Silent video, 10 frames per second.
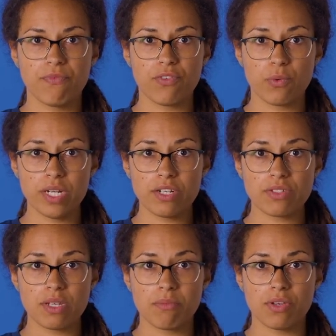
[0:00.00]
For
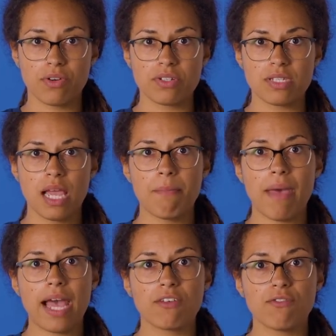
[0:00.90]
Windows computers,
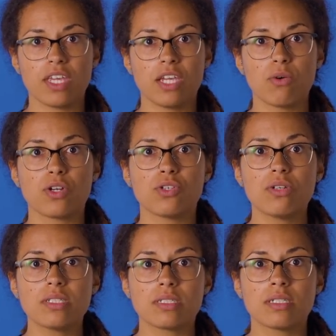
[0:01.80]
McAfee or
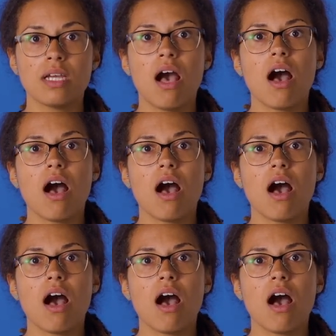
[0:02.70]
Norton